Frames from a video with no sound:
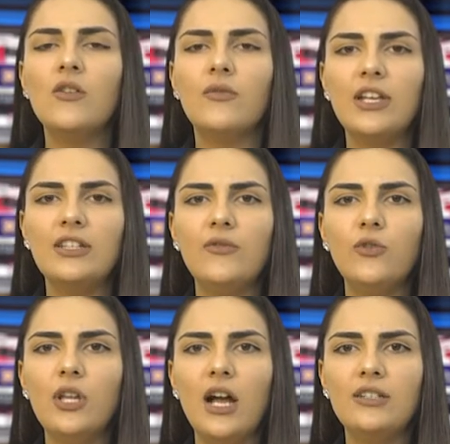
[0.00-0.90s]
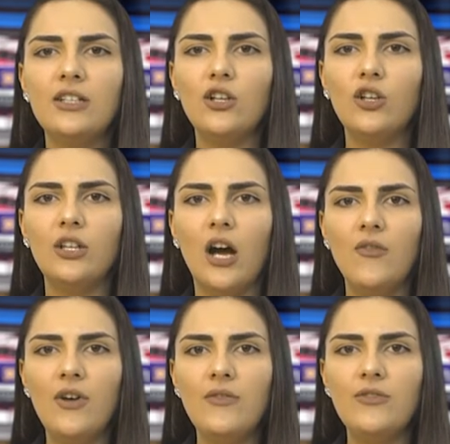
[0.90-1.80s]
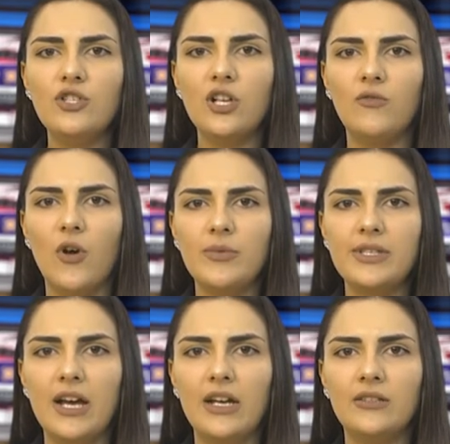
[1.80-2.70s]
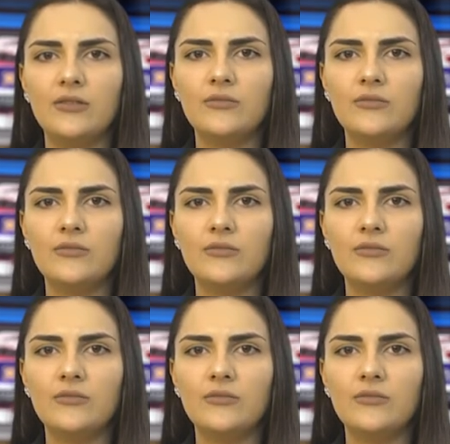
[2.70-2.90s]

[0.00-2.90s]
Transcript: Read the full article on our official website.